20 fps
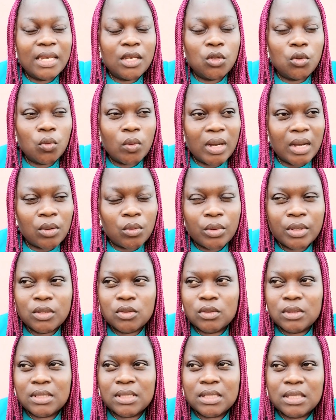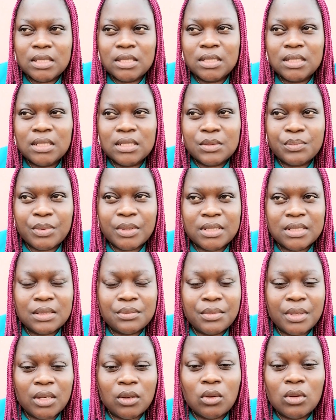you are going to see this person.
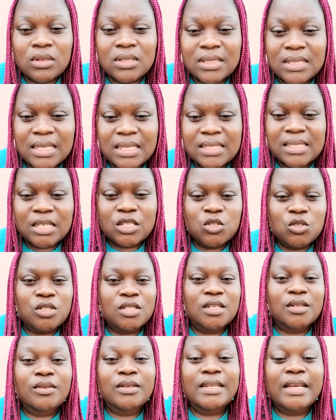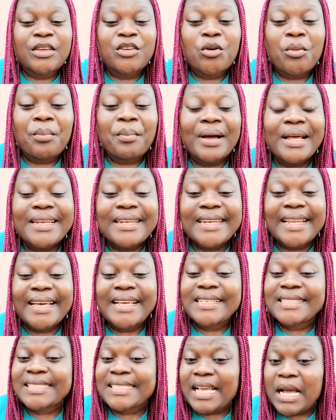But God says, I should tell you that your partner
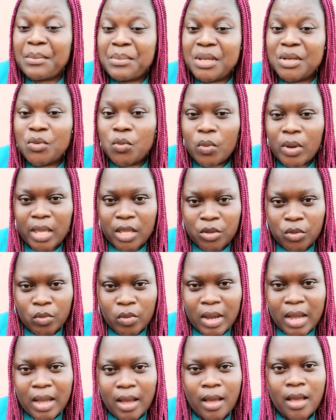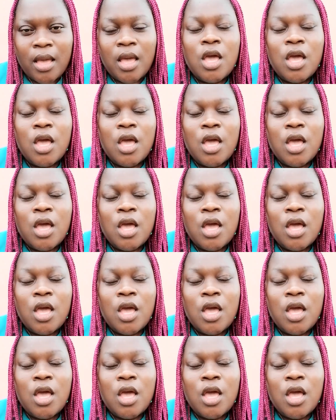is coming where you are.